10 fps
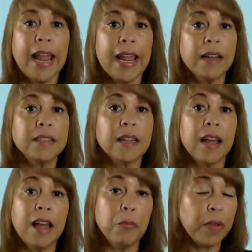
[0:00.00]
And
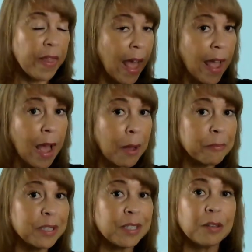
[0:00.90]
when that
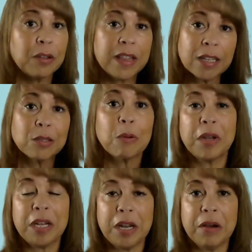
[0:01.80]
happens, that's
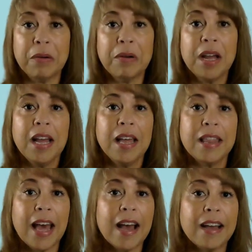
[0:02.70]
when we know
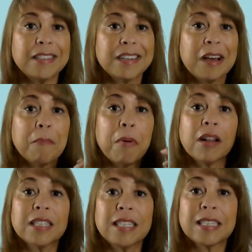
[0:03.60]
that
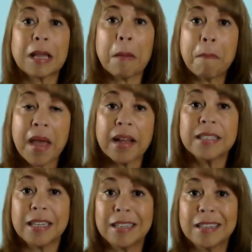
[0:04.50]
policies get
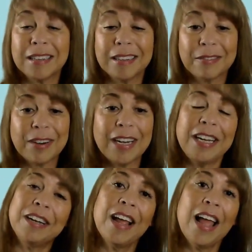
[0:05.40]
mandated,
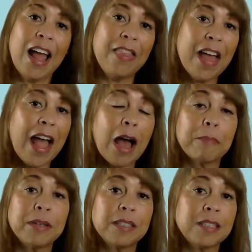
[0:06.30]
right? And that
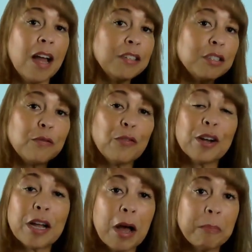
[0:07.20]
happens not just
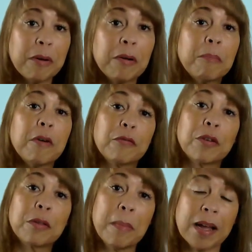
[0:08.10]
for a couple, but
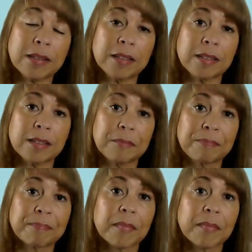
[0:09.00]
for the masses.